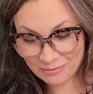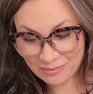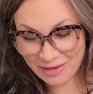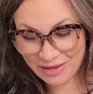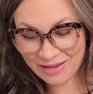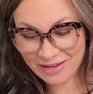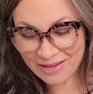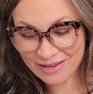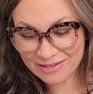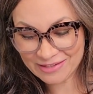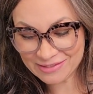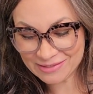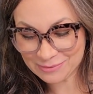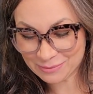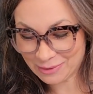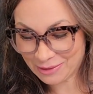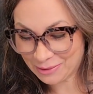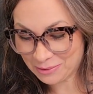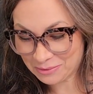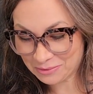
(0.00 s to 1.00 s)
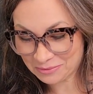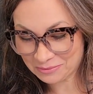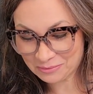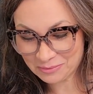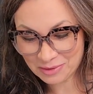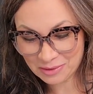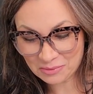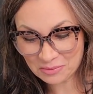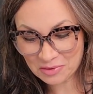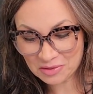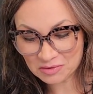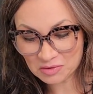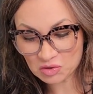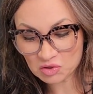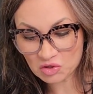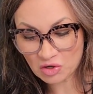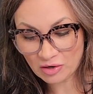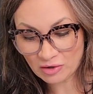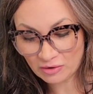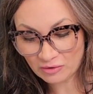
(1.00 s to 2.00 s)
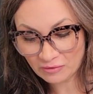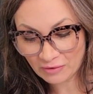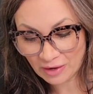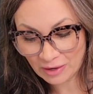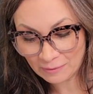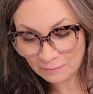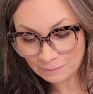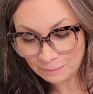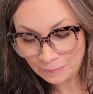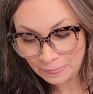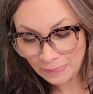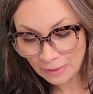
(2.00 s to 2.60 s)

because we don't want to struggle, right?